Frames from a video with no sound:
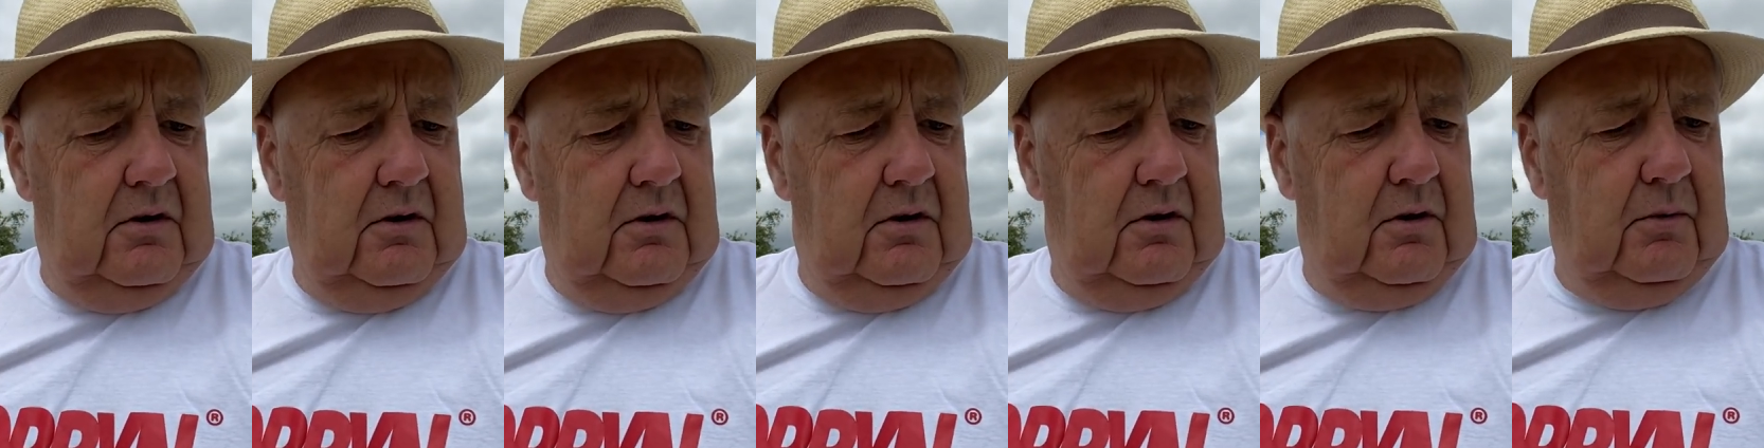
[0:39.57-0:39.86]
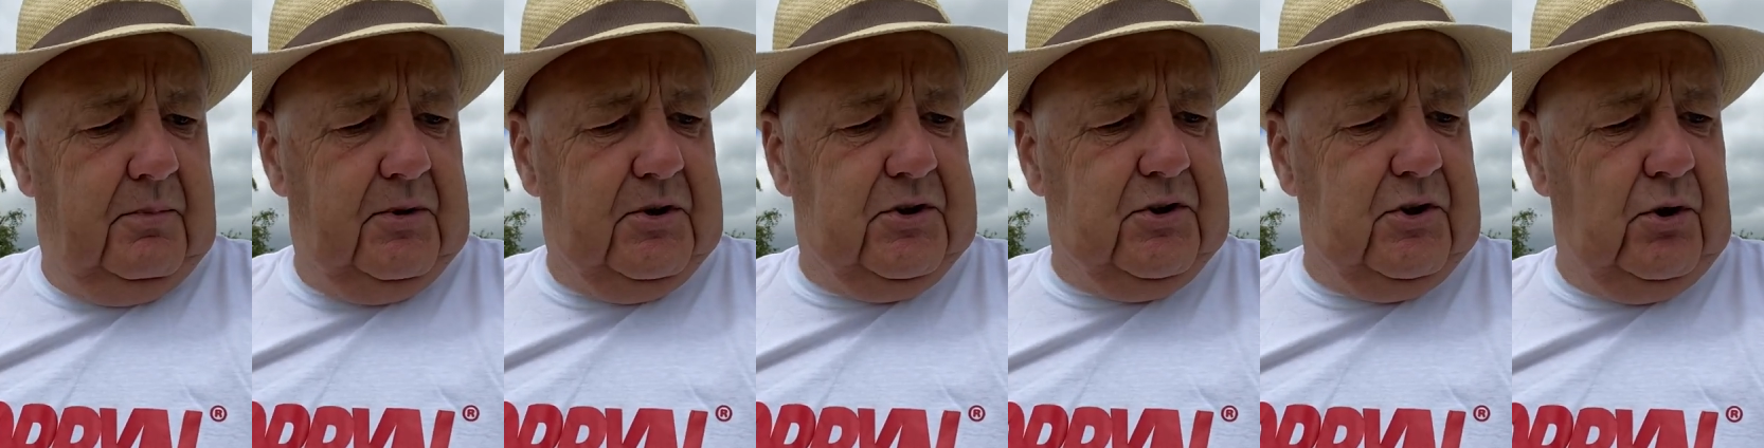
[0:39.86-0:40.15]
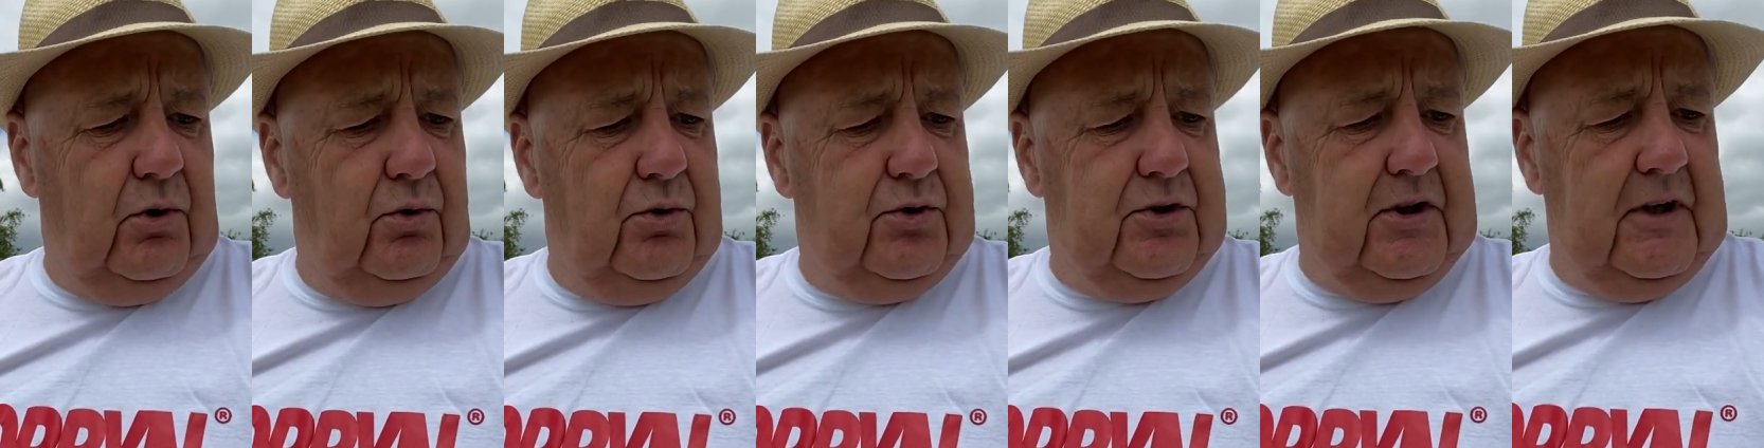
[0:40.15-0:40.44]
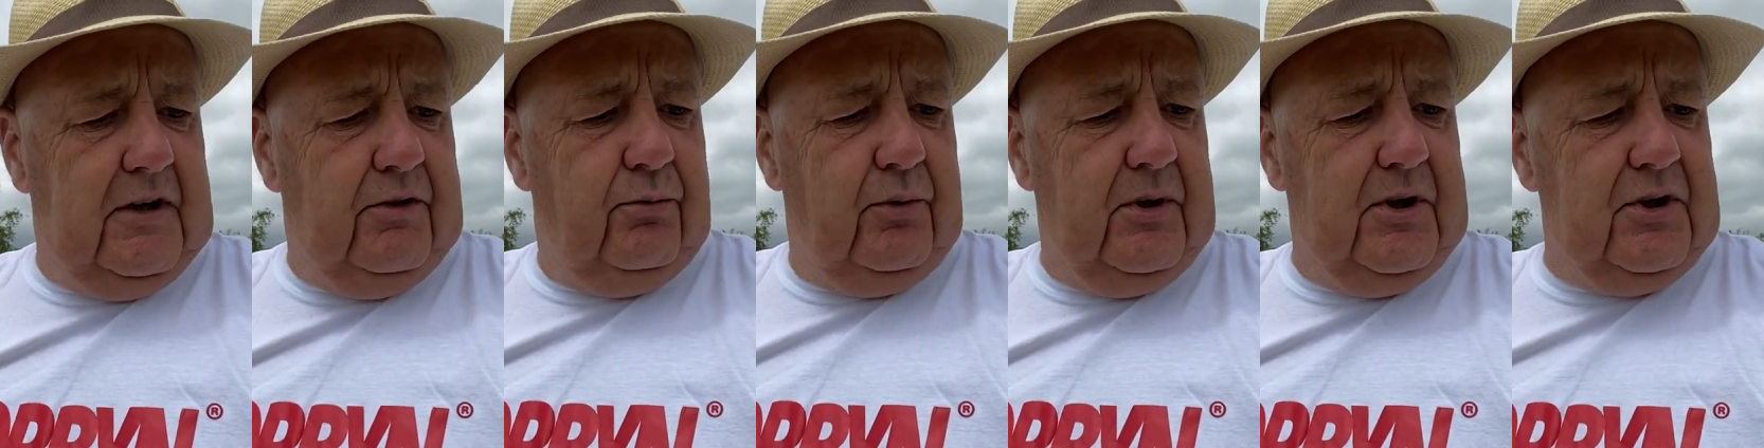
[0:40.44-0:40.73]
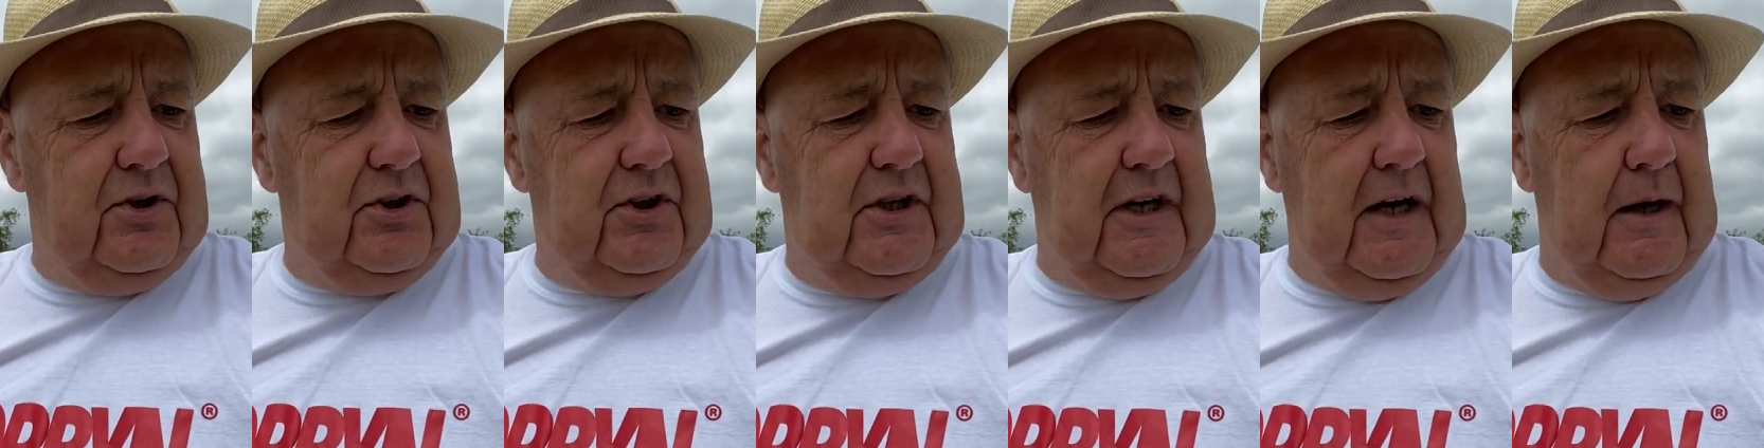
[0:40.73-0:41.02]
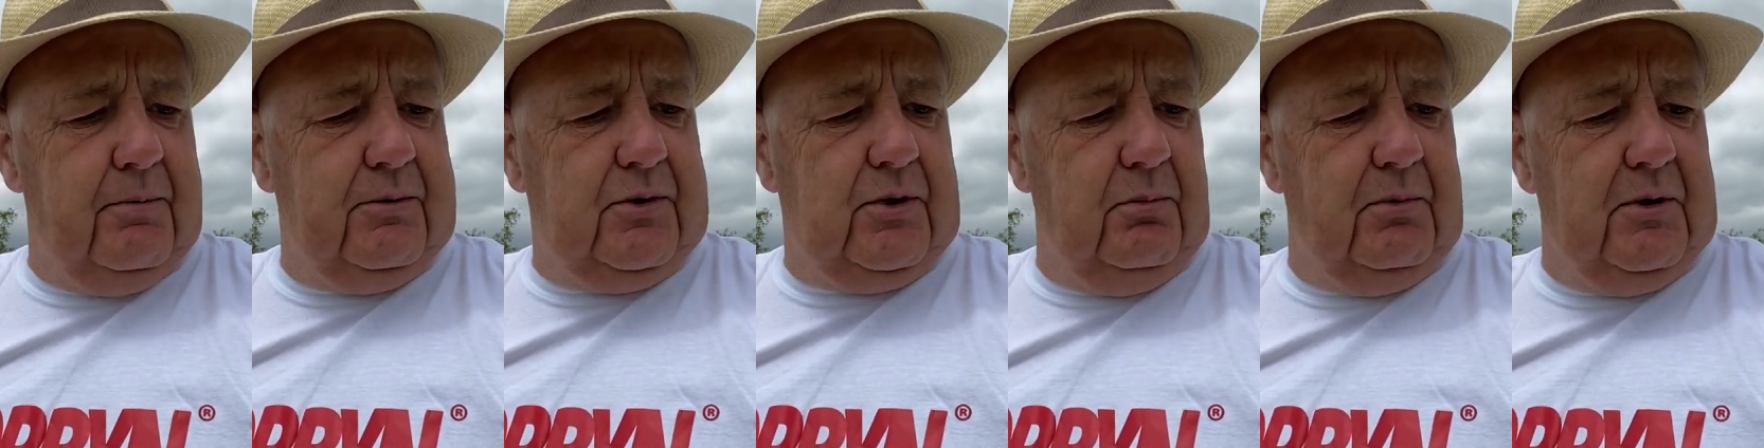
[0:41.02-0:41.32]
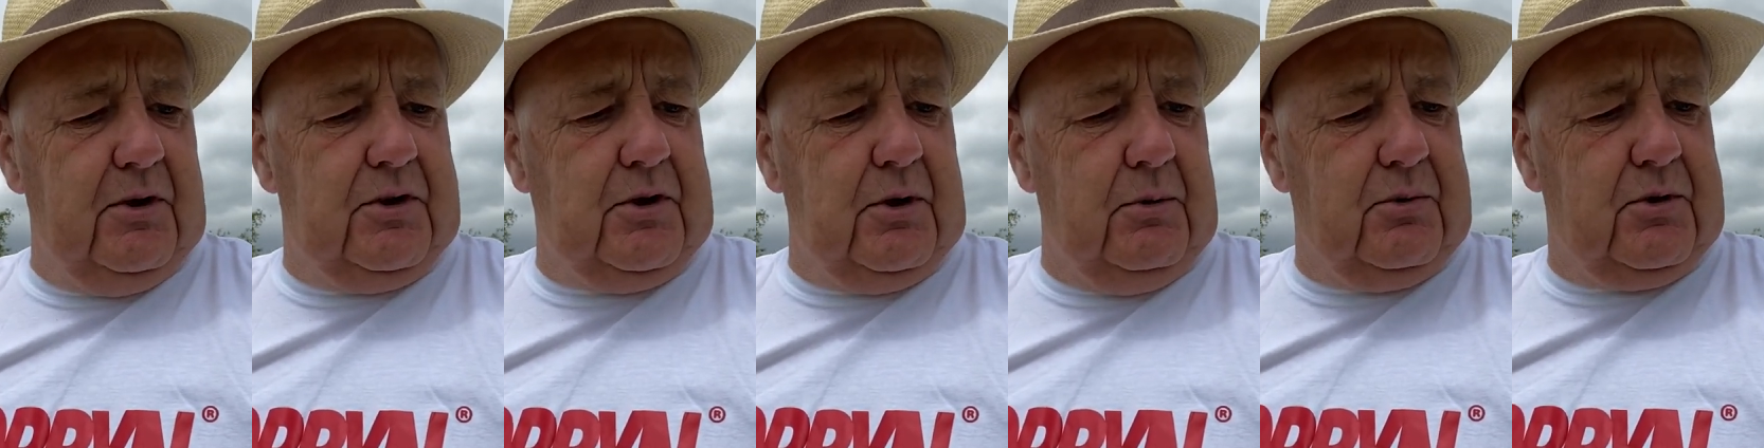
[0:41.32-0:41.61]
Number two shaft where it's capped up
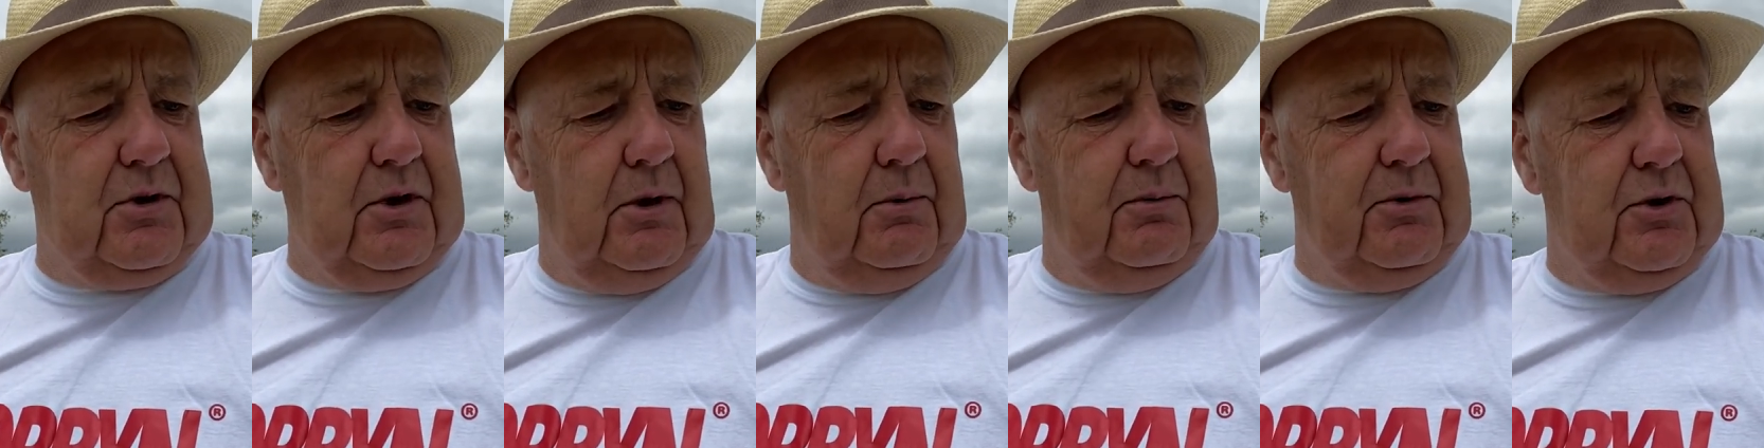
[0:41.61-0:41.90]
the chip slope